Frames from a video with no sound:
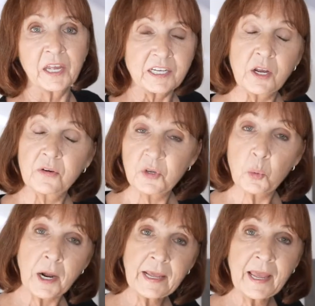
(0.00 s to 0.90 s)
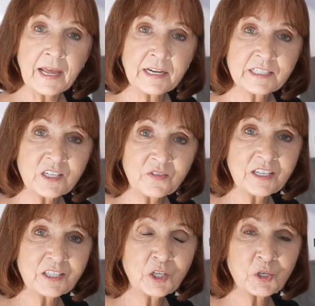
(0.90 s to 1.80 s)
Now, if you want to add a
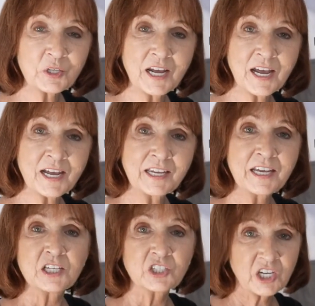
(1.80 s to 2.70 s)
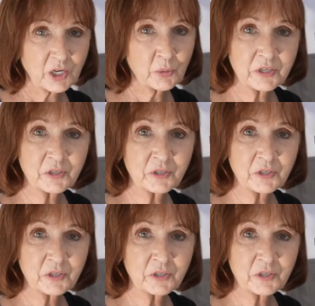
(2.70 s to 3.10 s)
TV to your tag, check with your